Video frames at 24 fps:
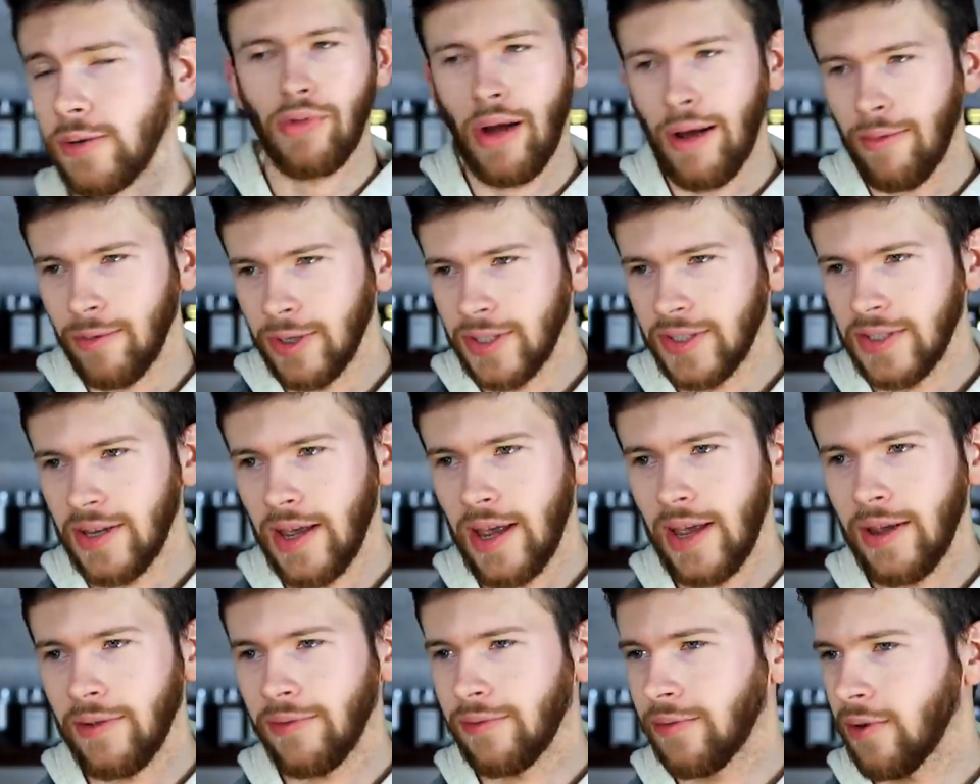So I would
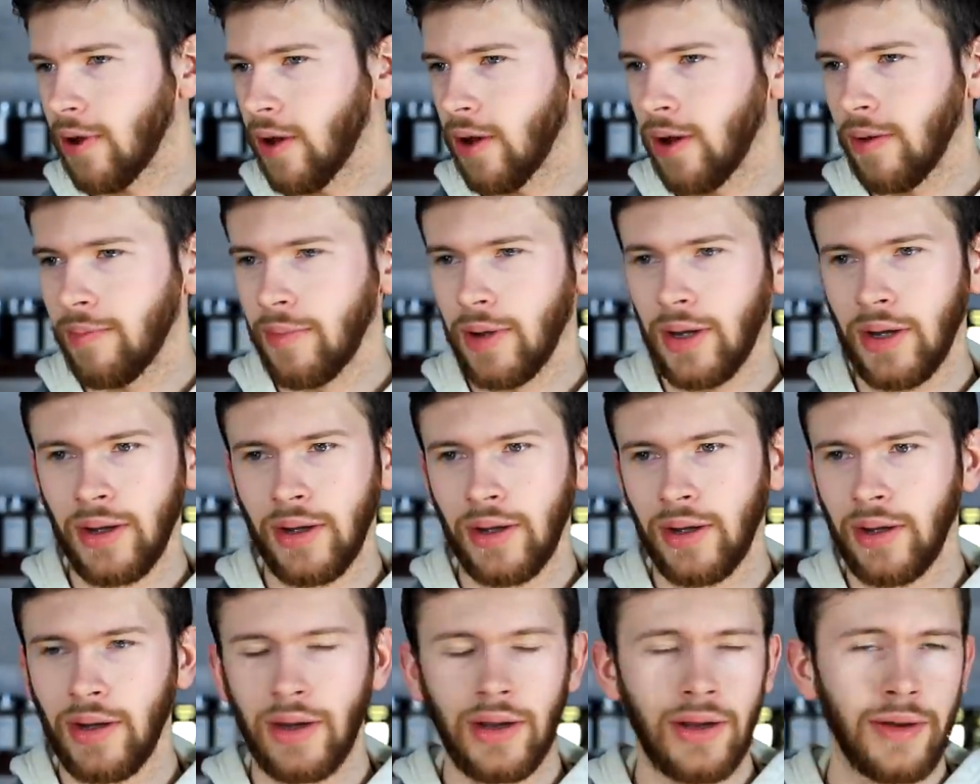say from
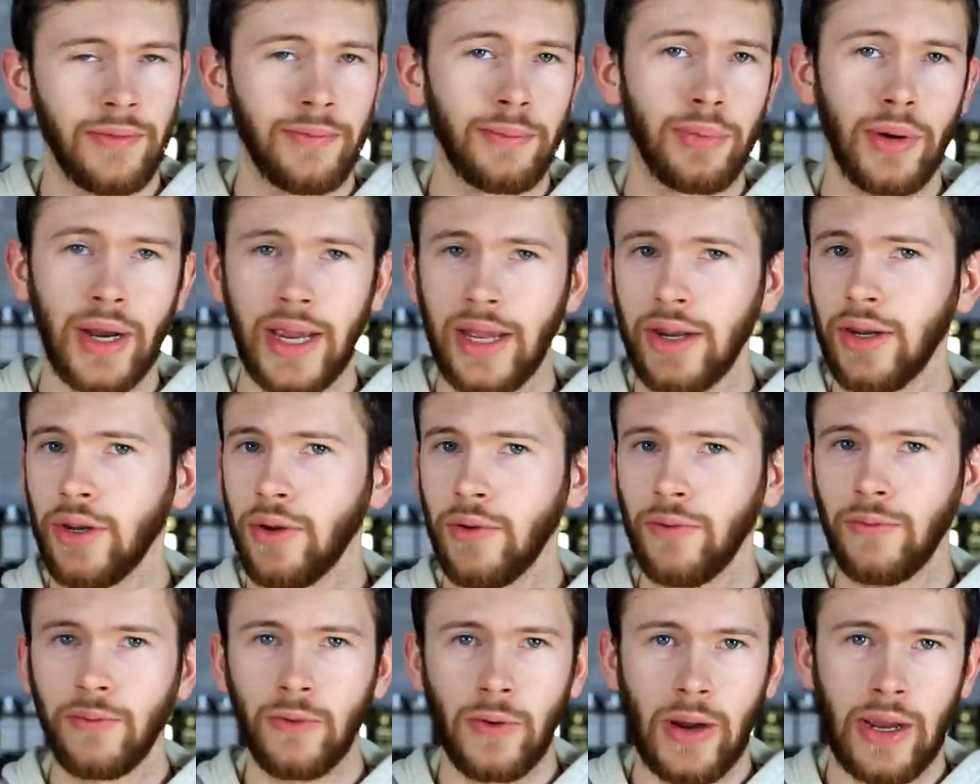a, a brand
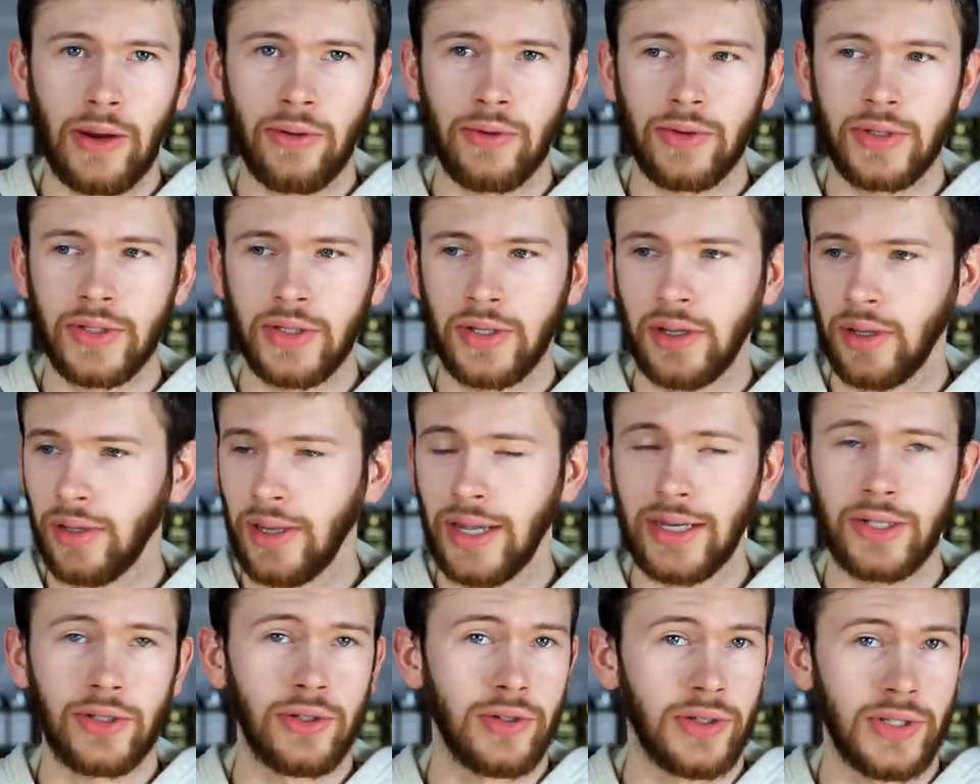new fragrance
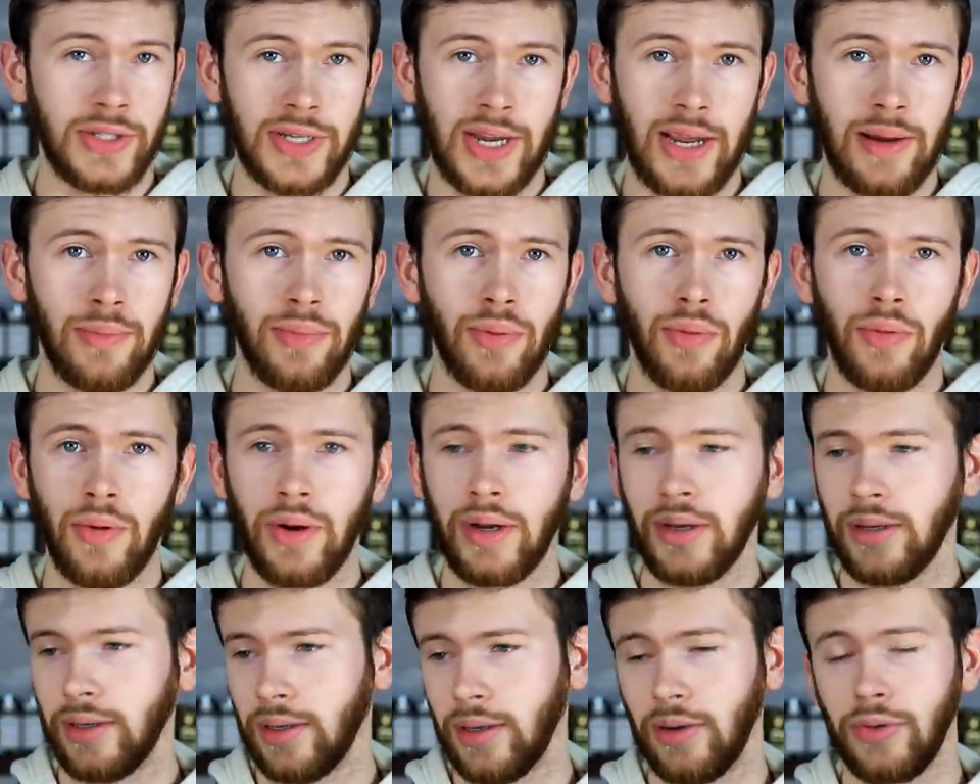collector
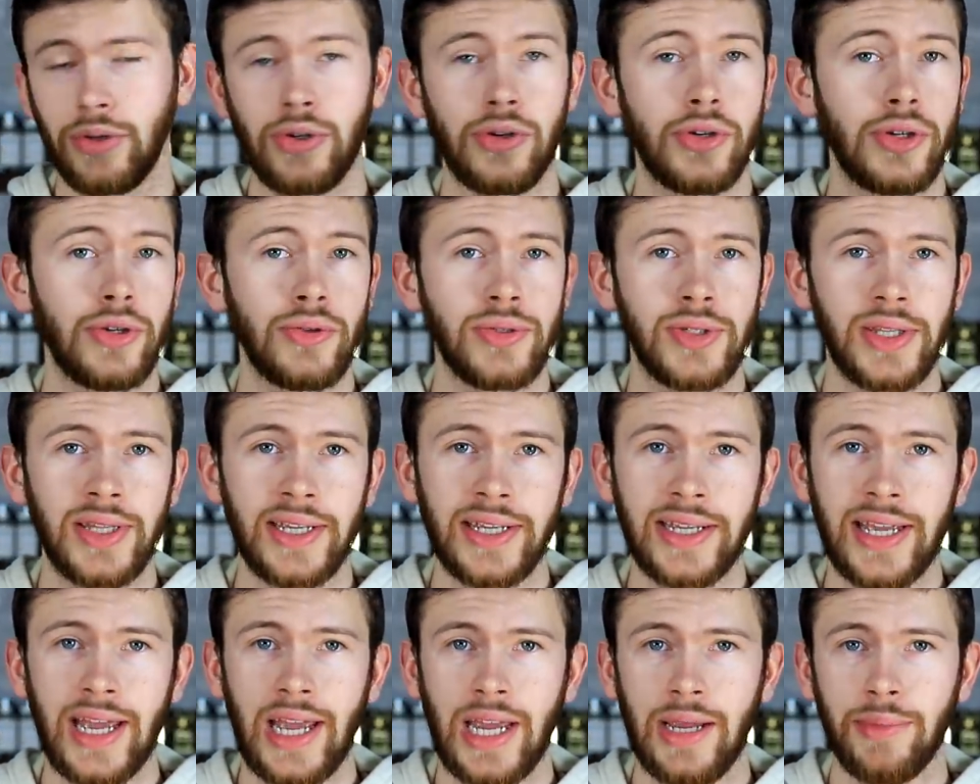standpoint, you know, you're new to
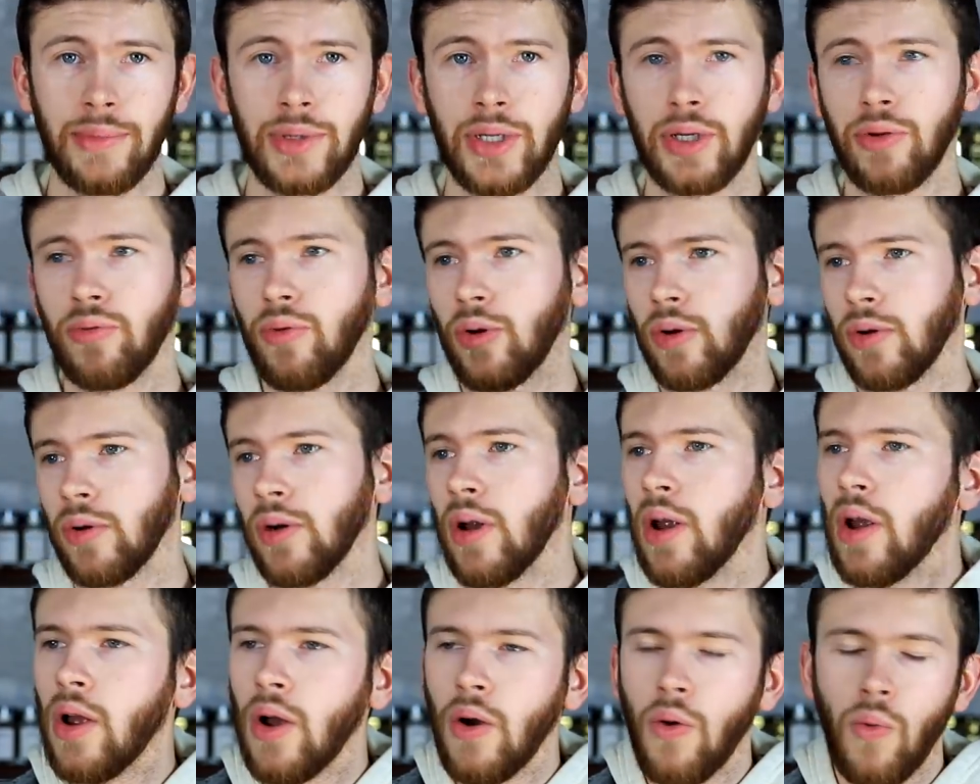the game and you were
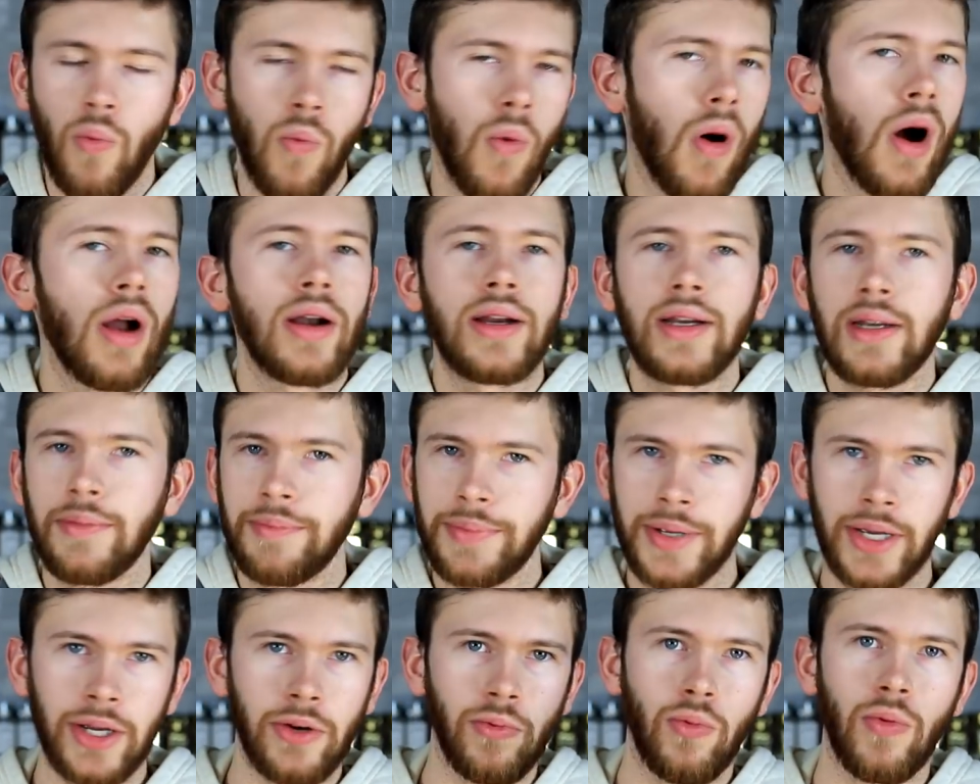wanting to
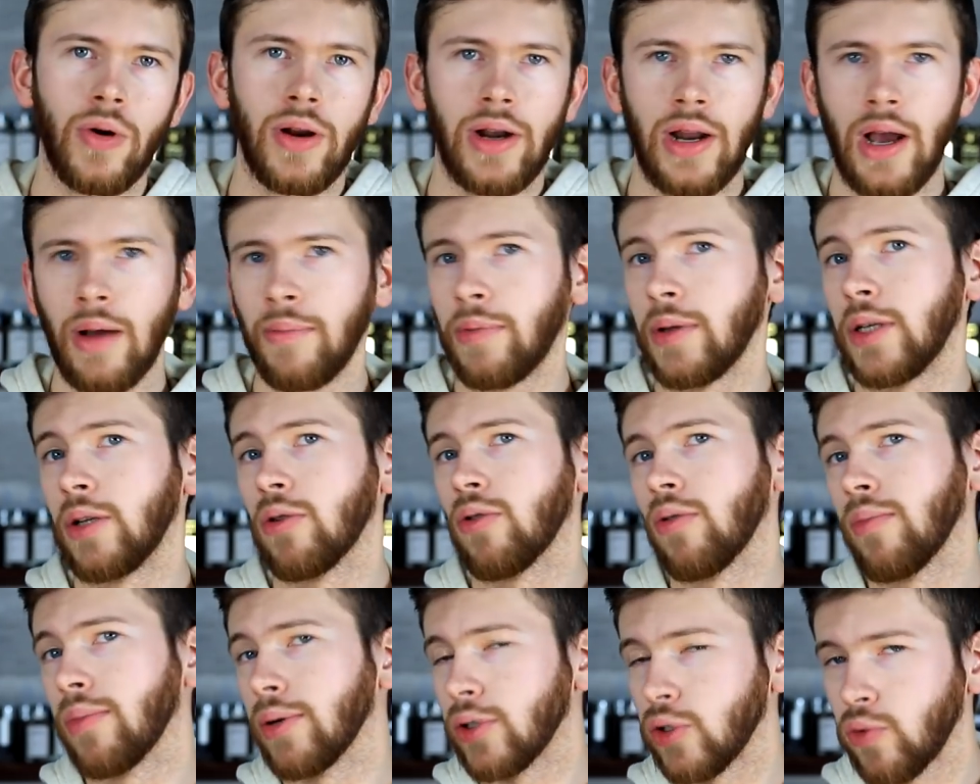pick one up and
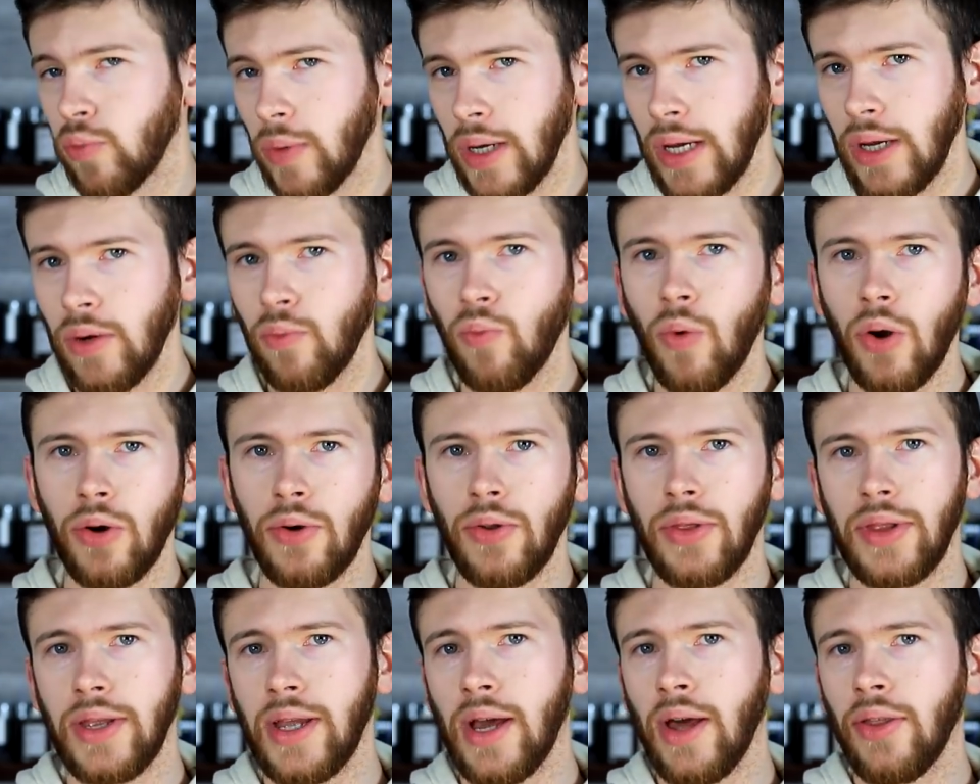you were between one
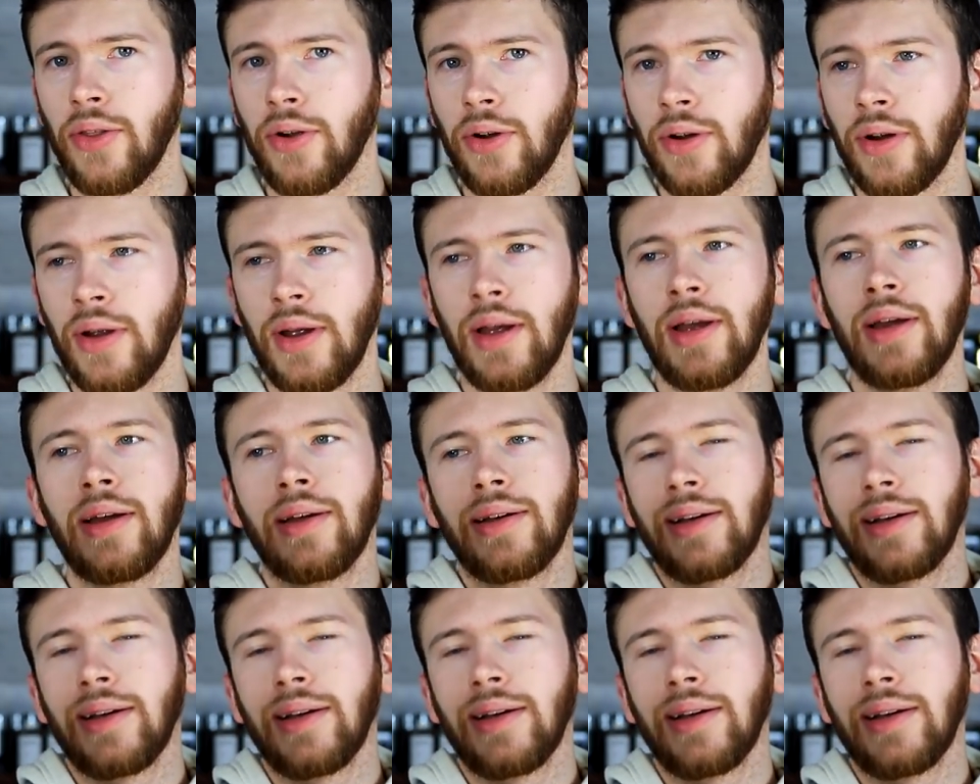or the other,